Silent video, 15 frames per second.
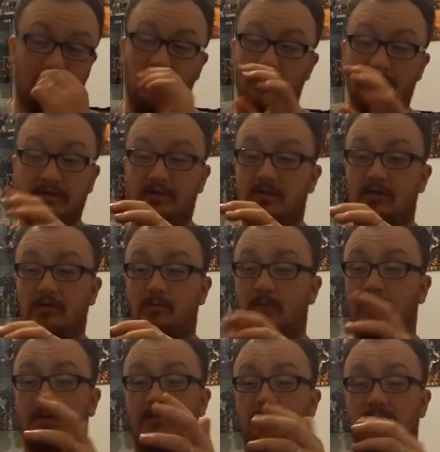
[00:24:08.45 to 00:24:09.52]
Tusks,
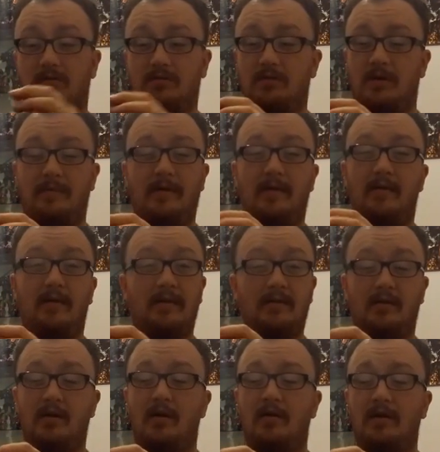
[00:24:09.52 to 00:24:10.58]
because apparently
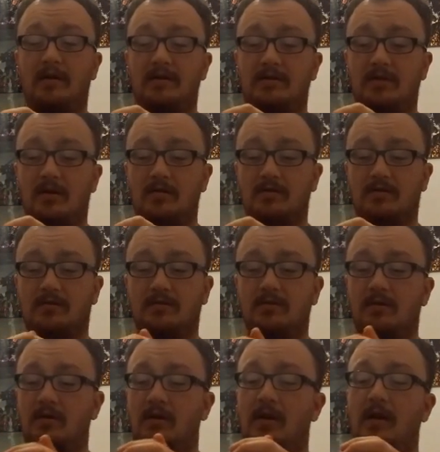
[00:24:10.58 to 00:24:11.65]
your car needs tusks,